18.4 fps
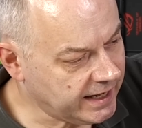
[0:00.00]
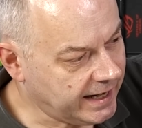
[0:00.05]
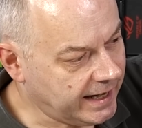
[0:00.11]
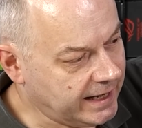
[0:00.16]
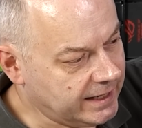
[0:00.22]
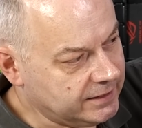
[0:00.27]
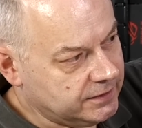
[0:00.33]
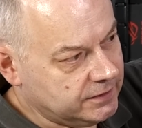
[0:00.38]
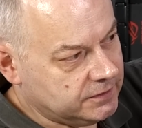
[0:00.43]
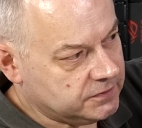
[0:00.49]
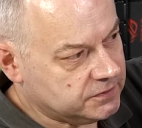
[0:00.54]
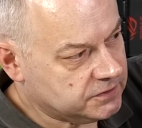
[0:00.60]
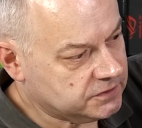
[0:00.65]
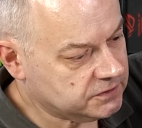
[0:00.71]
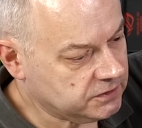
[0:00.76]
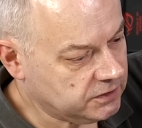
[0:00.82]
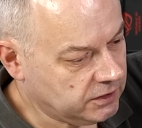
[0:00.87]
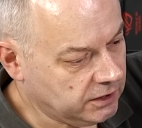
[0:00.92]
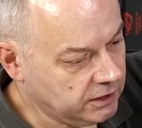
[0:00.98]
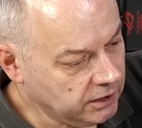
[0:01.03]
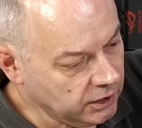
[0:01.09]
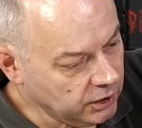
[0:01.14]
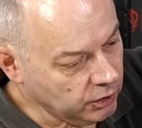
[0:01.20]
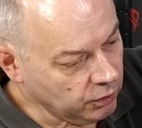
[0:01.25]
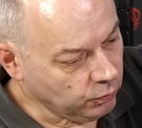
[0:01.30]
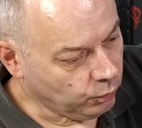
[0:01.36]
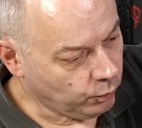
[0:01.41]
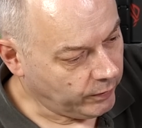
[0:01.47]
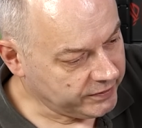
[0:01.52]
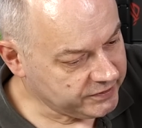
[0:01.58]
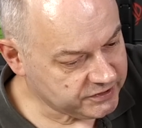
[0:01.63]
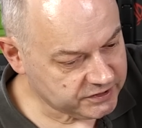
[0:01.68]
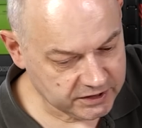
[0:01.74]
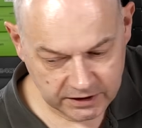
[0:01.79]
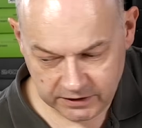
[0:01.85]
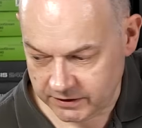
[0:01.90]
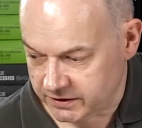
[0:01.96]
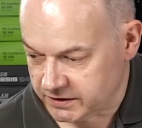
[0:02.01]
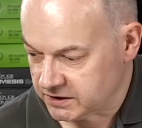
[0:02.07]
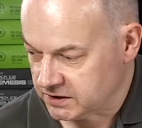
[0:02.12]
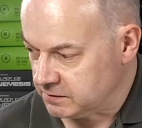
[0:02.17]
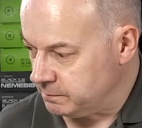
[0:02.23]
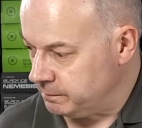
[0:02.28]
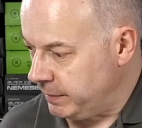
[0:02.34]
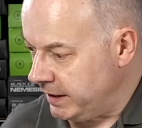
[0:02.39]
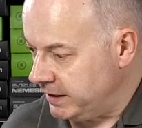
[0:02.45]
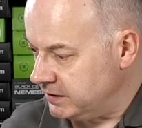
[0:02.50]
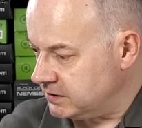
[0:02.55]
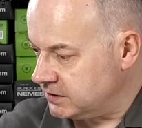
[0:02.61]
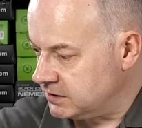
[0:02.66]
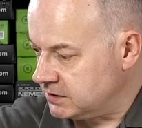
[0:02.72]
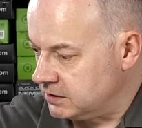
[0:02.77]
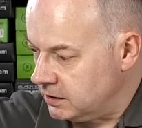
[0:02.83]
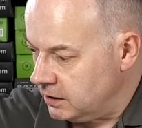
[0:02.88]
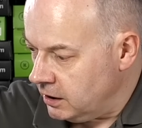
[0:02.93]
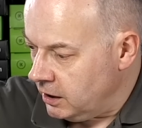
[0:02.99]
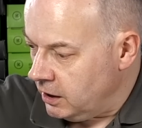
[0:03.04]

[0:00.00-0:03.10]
and it's wasting this space.